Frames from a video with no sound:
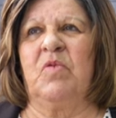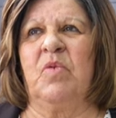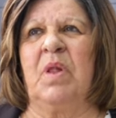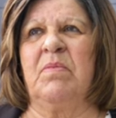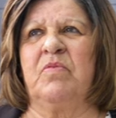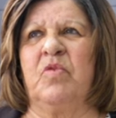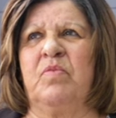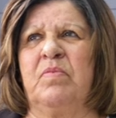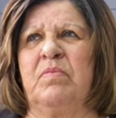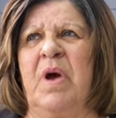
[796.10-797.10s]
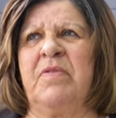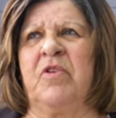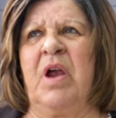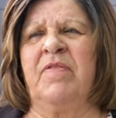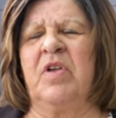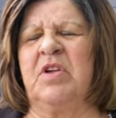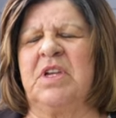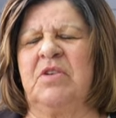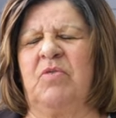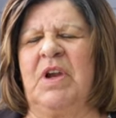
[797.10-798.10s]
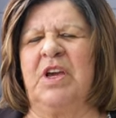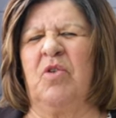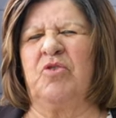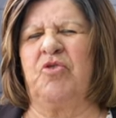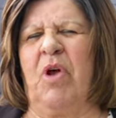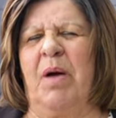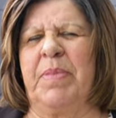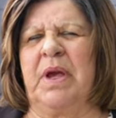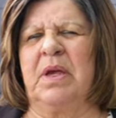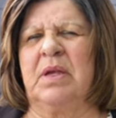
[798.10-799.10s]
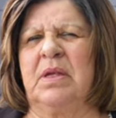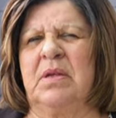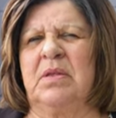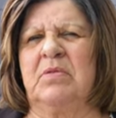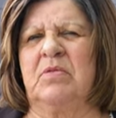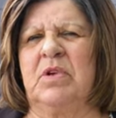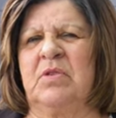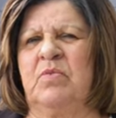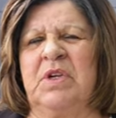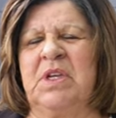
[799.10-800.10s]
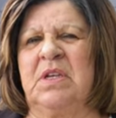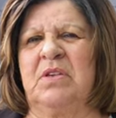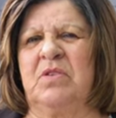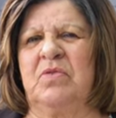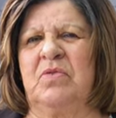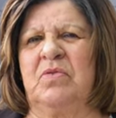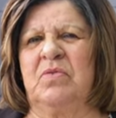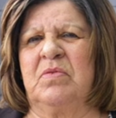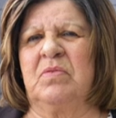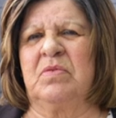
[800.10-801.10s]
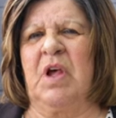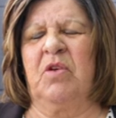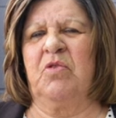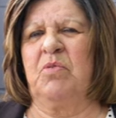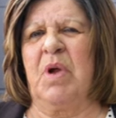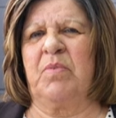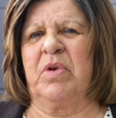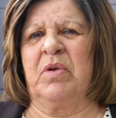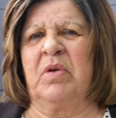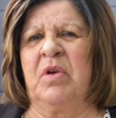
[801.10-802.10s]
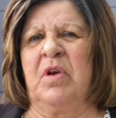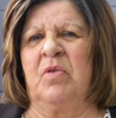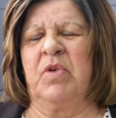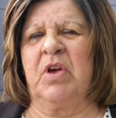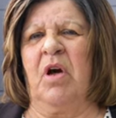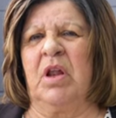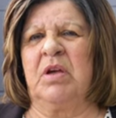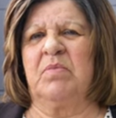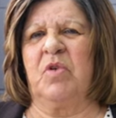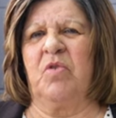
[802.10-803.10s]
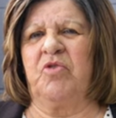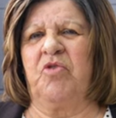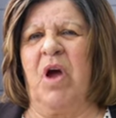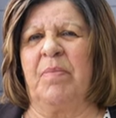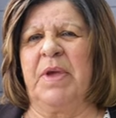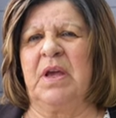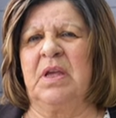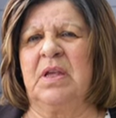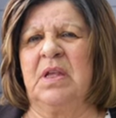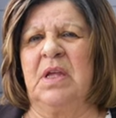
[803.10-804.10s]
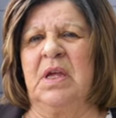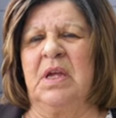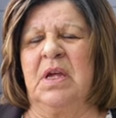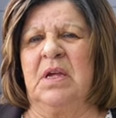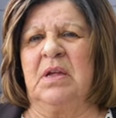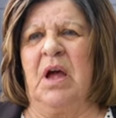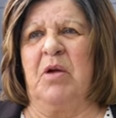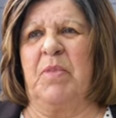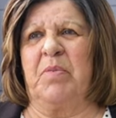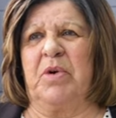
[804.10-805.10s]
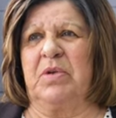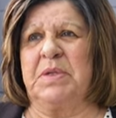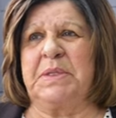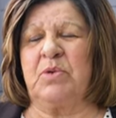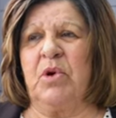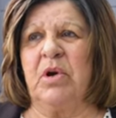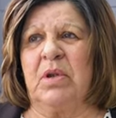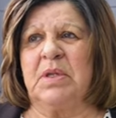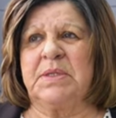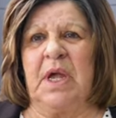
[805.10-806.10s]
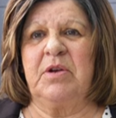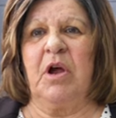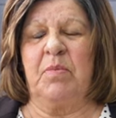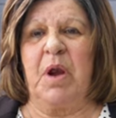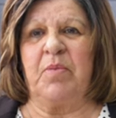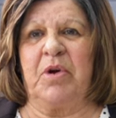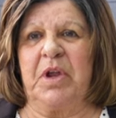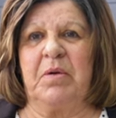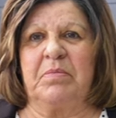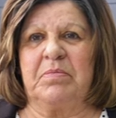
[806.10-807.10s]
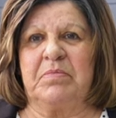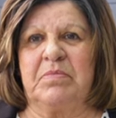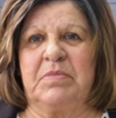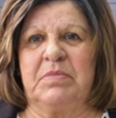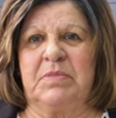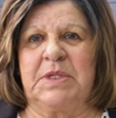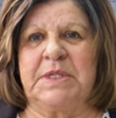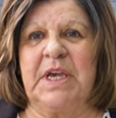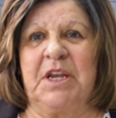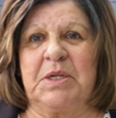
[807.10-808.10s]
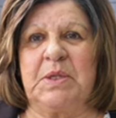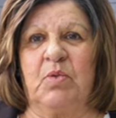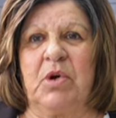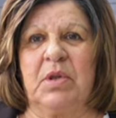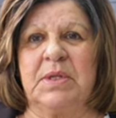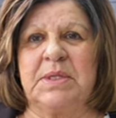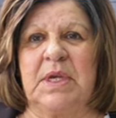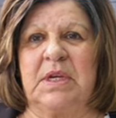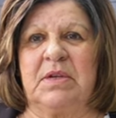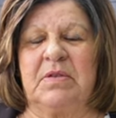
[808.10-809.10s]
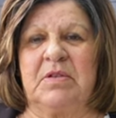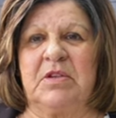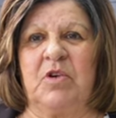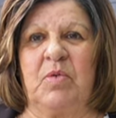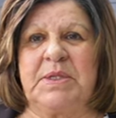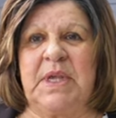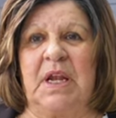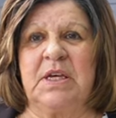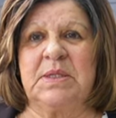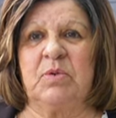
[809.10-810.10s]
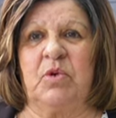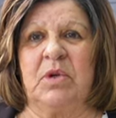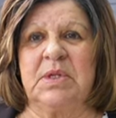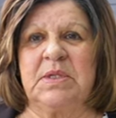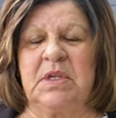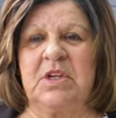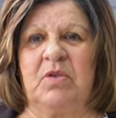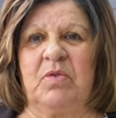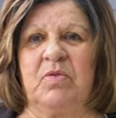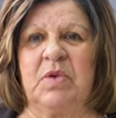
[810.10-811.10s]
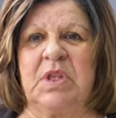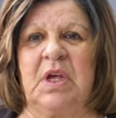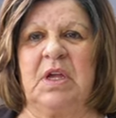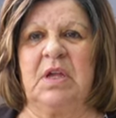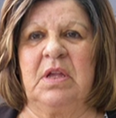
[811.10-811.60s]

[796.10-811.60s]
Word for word: well, my grandfather didn't really go trapping. We didn't do, I don't remember, recall him going trapping. I remember squirrels. I, I remember him skinning squirrels and go selling squirrels, you know, with the